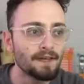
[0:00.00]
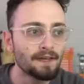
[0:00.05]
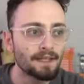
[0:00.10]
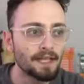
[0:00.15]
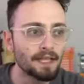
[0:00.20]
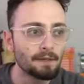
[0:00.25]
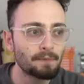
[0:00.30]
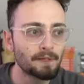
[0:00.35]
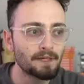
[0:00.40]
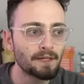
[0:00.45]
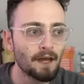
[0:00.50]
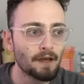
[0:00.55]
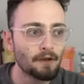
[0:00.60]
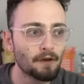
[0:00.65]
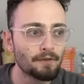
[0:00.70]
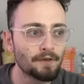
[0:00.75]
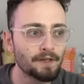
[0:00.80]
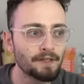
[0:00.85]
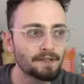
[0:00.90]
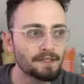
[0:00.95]
Keeping an eye
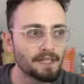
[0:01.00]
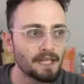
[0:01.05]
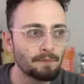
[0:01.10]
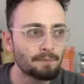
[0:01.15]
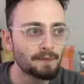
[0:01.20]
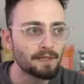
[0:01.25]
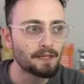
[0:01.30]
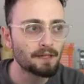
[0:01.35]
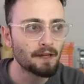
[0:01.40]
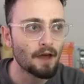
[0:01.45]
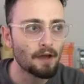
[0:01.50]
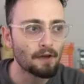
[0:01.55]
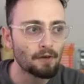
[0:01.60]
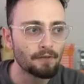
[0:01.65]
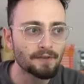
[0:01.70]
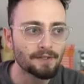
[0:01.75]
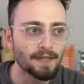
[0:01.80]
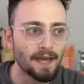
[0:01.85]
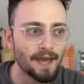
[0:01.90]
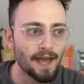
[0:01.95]
on this, keeping an eye on
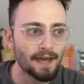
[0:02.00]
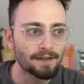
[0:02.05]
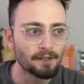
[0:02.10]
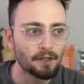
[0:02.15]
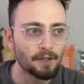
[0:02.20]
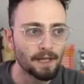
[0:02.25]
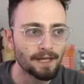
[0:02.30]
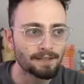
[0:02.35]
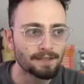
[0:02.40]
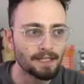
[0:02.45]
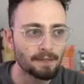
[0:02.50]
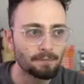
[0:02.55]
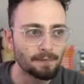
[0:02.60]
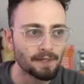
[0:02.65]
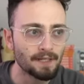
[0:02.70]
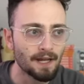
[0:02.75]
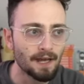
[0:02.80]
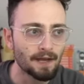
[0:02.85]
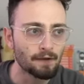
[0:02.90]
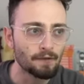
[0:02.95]
the diagonal, and
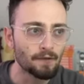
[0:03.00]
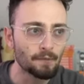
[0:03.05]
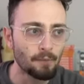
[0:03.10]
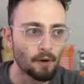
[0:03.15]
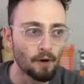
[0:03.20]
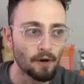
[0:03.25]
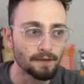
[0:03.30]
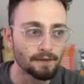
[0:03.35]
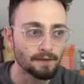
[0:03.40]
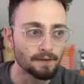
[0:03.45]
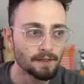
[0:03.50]
keeping an eye on the pawn.